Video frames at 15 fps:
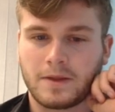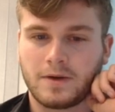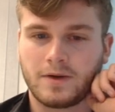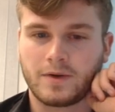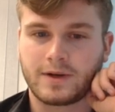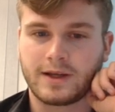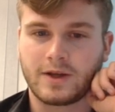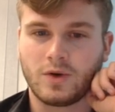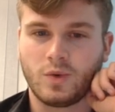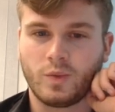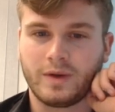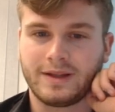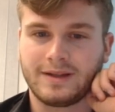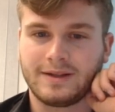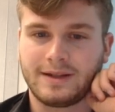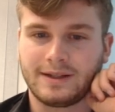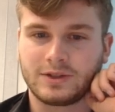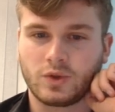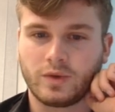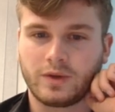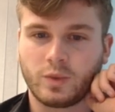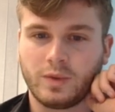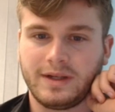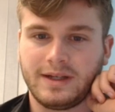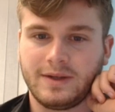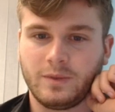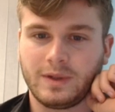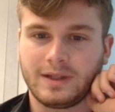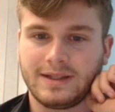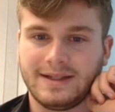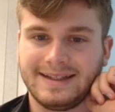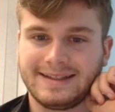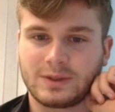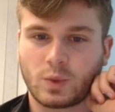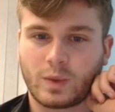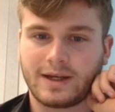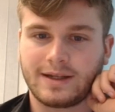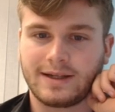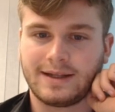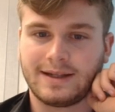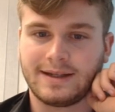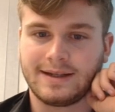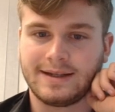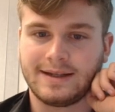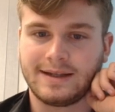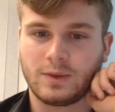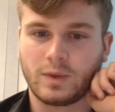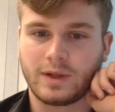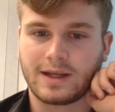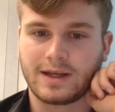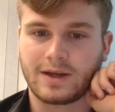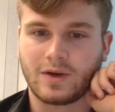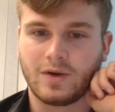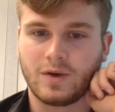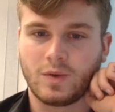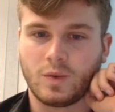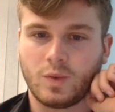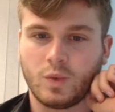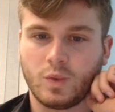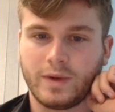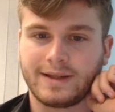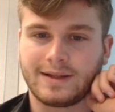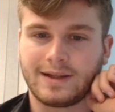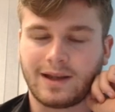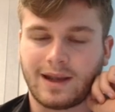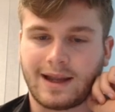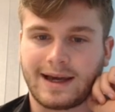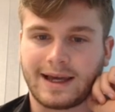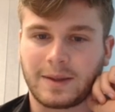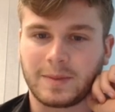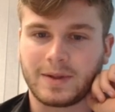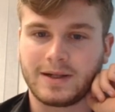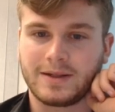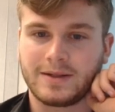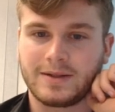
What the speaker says: okay, let's go with this one, and then we can go with lime,